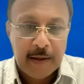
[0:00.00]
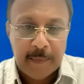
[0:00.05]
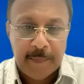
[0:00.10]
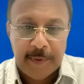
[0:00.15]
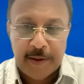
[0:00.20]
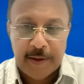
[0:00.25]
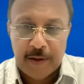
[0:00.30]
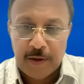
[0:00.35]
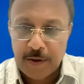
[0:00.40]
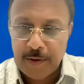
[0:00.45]

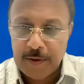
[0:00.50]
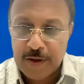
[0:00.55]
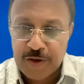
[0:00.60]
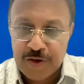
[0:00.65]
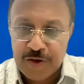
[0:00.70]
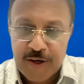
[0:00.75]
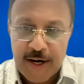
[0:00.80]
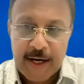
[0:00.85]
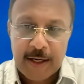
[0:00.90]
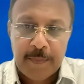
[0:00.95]
I mean, on
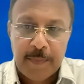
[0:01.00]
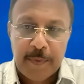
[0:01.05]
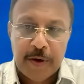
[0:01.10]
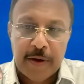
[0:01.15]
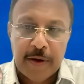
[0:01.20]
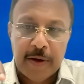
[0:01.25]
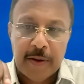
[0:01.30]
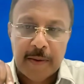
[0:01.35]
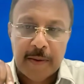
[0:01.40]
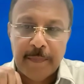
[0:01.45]
the chat
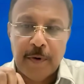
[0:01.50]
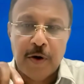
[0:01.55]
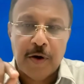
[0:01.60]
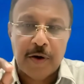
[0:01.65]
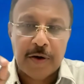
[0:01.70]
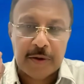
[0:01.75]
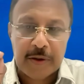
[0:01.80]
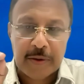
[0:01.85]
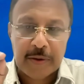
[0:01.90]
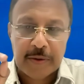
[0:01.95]

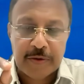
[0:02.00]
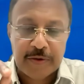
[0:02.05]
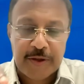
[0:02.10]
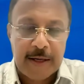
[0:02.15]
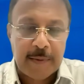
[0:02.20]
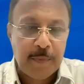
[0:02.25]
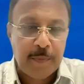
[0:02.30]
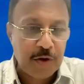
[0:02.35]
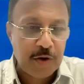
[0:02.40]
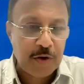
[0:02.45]

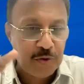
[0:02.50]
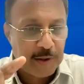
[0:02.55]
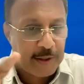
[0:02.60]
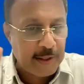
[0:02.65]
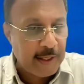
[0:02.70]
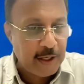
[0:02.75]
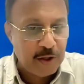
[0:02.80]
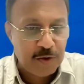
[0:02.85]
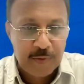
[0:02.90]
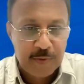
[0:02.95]
box,
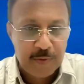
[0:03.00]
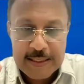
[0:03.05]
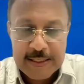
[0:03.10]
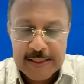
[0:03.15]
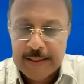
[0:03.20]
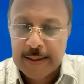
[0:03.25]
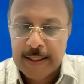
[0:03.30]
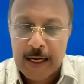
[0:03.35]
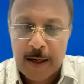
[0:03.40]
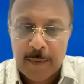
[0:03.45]
you can
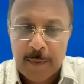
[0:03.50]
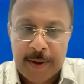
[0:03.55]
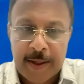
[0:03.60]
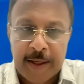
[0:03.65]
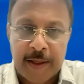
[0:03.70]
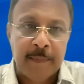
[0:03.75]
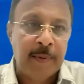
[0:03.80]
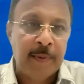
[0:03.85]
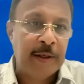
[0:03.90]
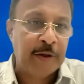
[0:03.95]
actually see the
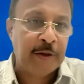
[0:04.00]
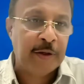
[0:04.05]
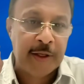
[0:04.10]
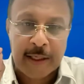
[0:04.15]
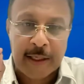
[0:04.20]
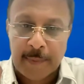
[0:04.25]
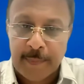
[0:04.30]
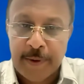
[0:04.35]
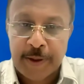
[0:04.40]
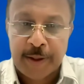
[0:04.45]
helpline number. You
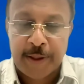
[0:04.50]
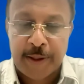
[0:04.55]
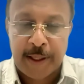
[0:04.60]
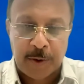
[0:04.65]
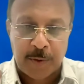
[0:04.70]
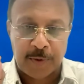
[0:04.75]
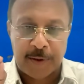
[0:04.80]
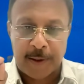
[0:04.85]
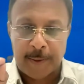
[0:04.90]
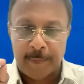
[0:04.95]
can
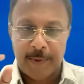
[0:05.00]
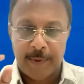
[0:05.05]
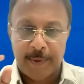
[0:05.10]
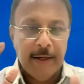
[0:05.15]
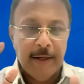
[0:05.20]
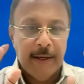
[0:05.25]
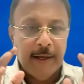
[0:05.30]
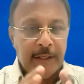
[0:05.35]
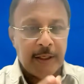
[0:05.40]
communicate to them.